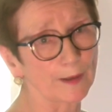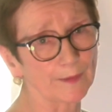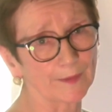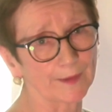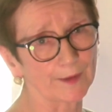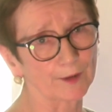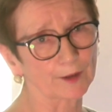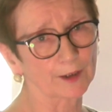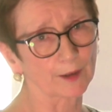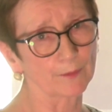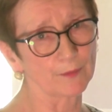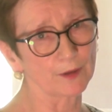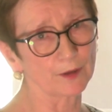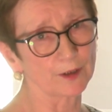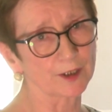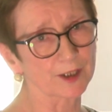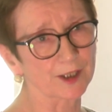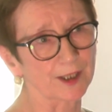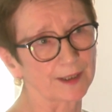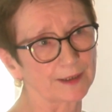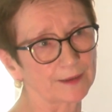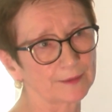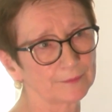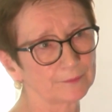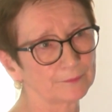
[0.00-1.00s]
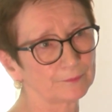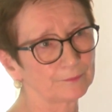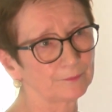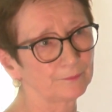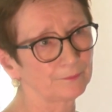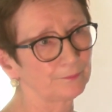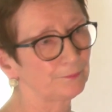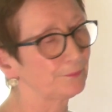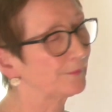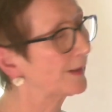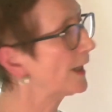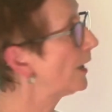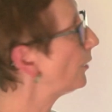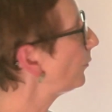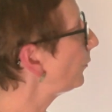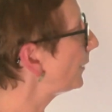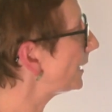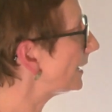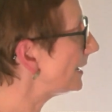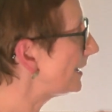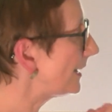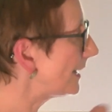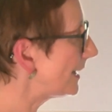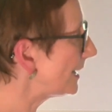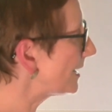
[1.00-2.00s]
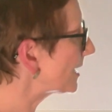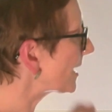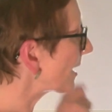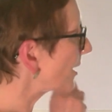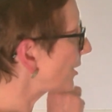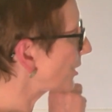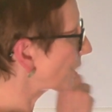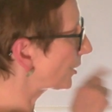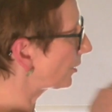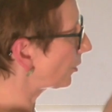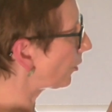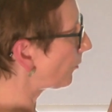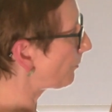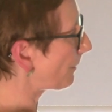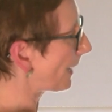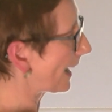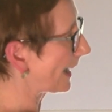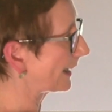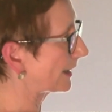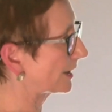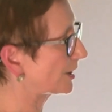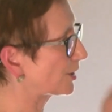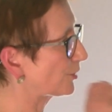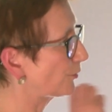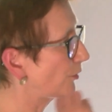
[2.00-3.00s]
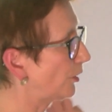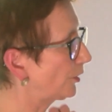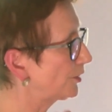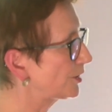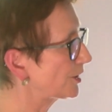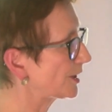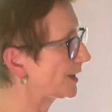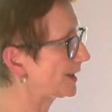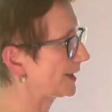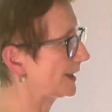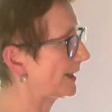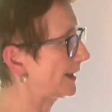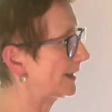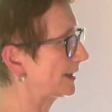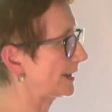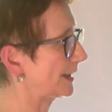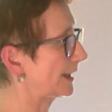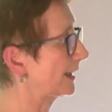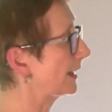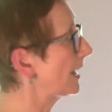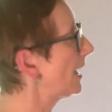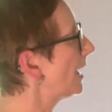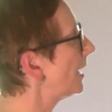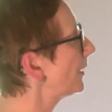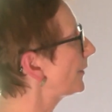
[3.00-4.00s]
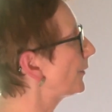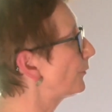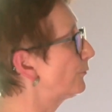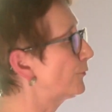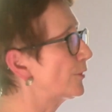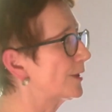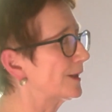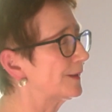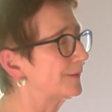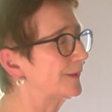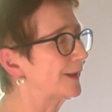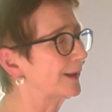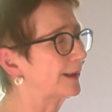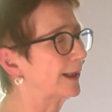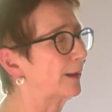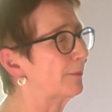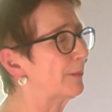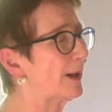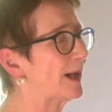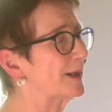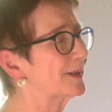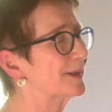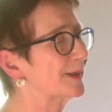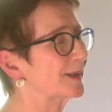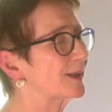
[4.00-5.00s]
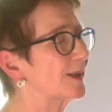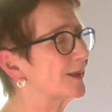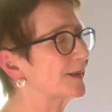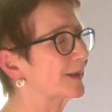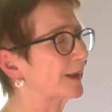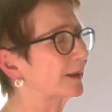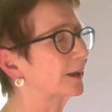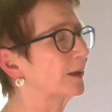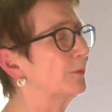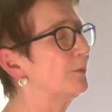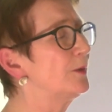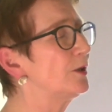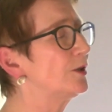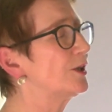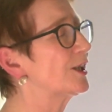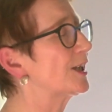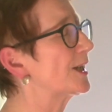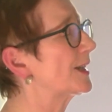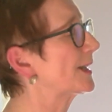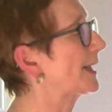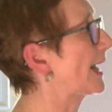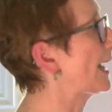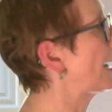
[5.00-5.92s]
with their community. We need to go back to understanding the capacities that communities